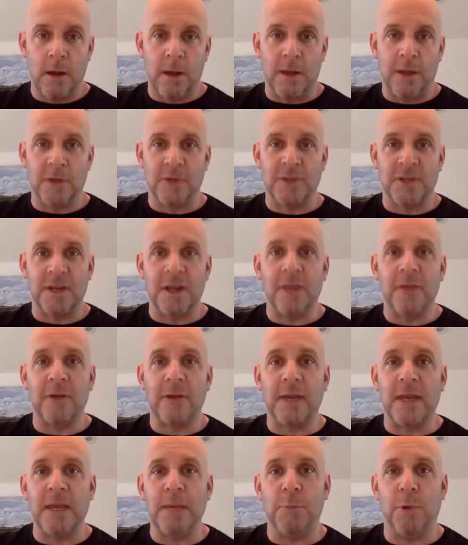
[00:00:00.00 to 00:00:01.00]
Here's
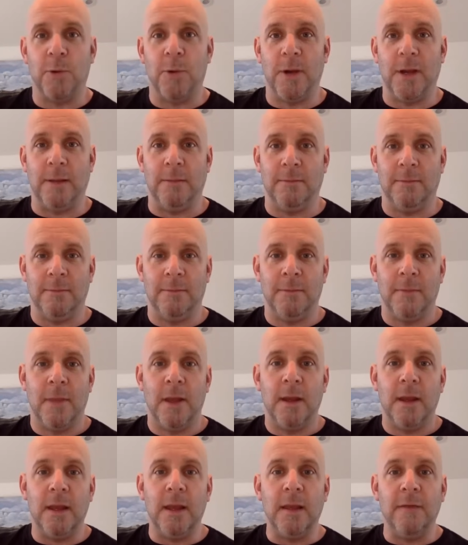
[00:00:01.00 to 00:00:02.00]
another key point.
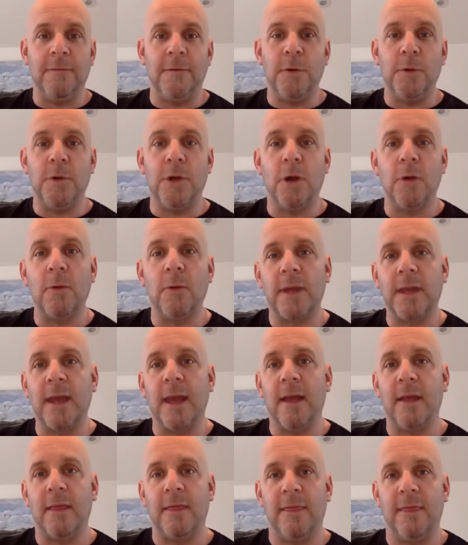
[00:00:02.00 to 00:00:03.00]
If you don't
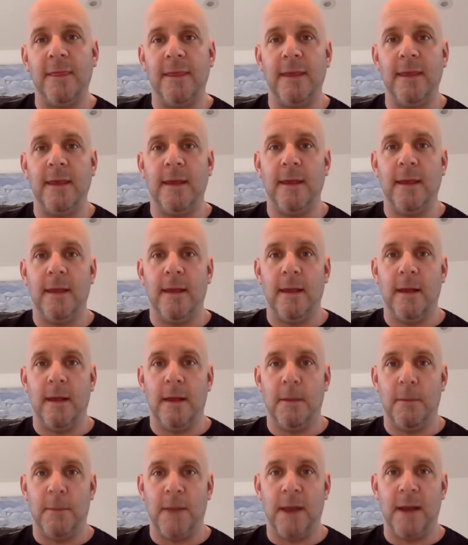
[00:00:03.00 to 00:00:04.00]
get the
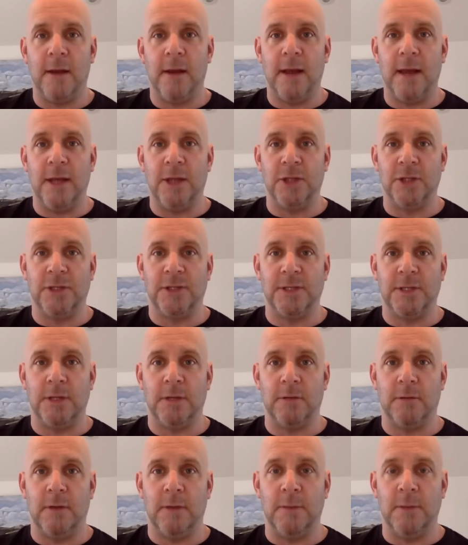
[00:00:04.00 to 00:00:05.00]
buyer agency
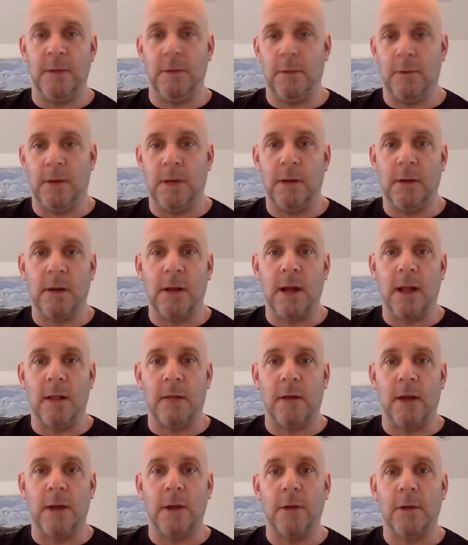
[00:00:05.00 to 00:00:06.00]
agreement, or here in
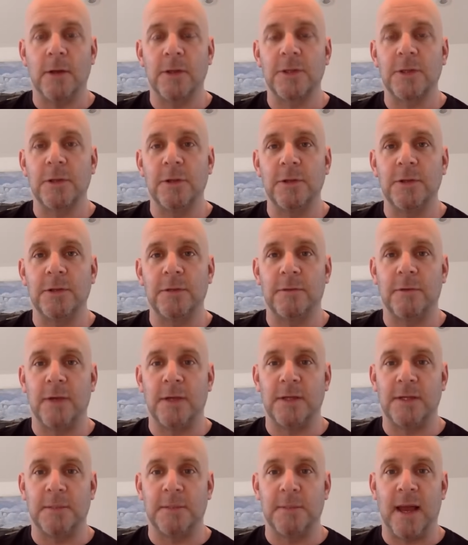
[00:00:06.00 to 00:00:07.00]
Colorado, exclusive
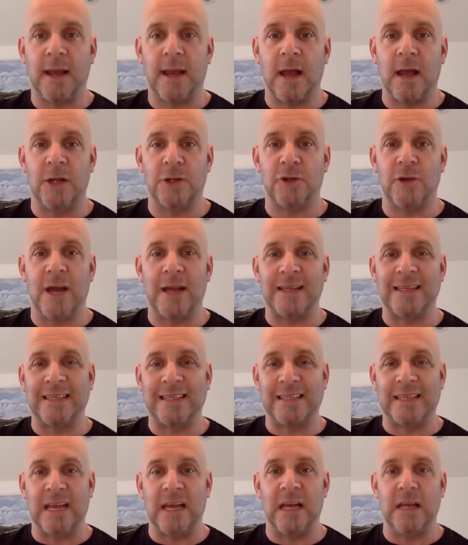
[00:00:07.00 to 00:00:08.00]
right to buy contract
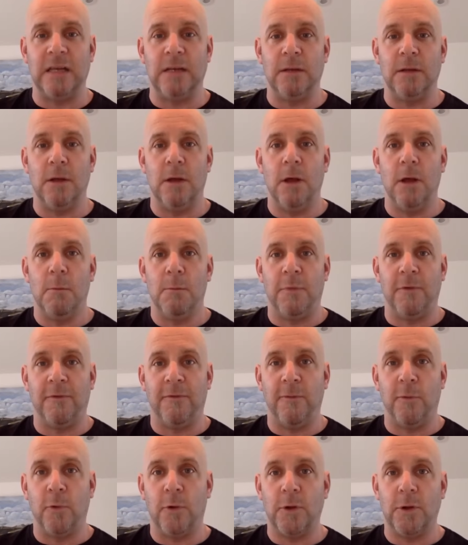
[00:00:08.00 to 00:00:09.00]
signed
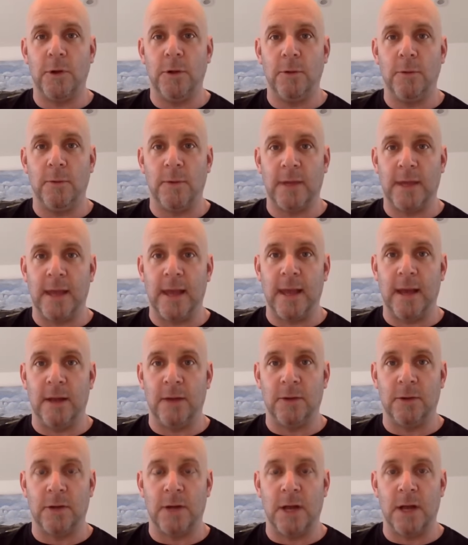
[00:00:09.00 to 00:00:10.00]
before you get
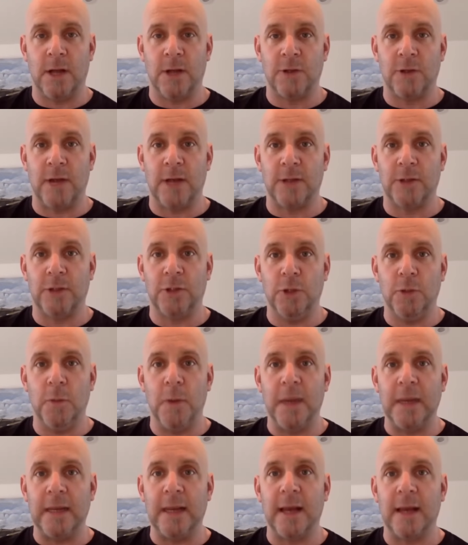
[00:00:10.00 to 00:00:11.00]
under contract, you
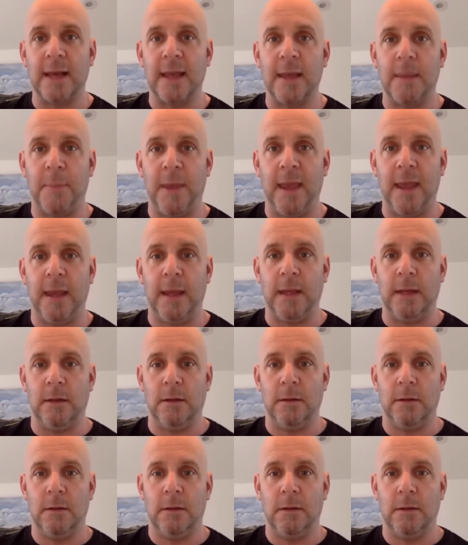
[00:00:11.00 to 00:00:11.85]
might not get paid.